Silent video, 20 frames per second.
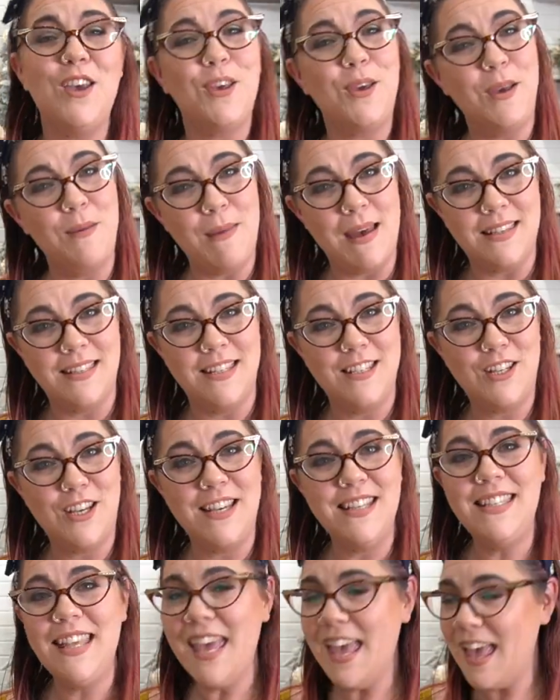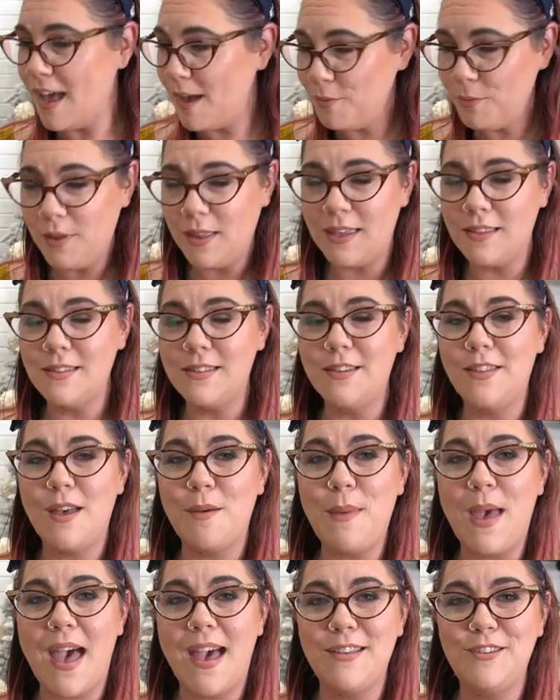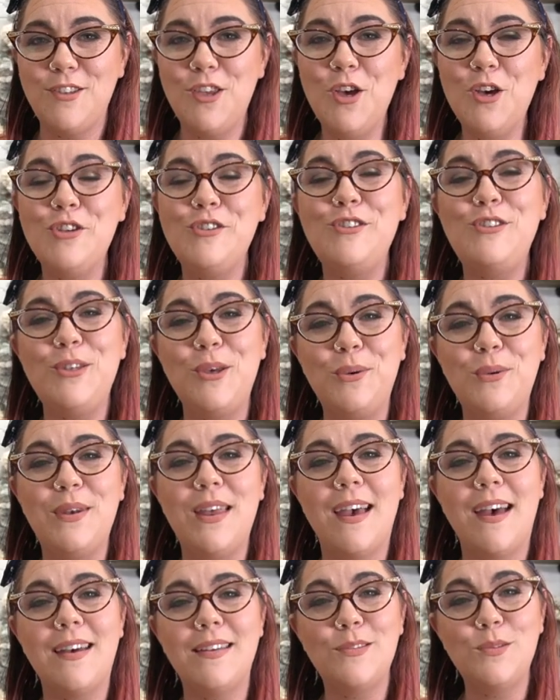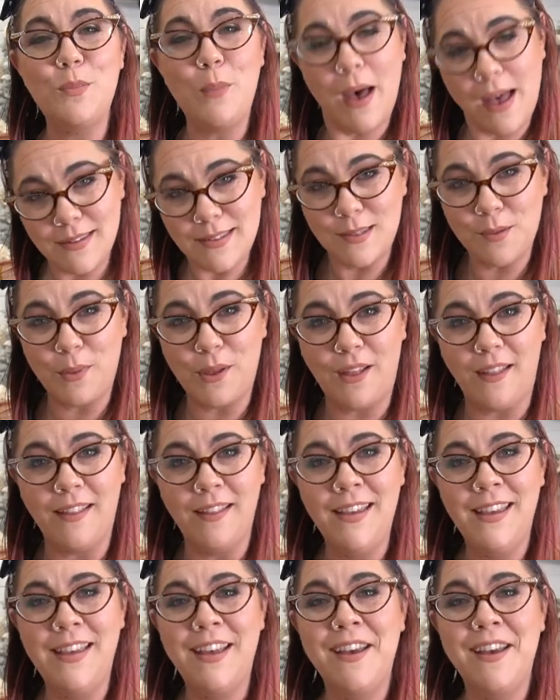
you can message us and we'll answer them as soon as possible.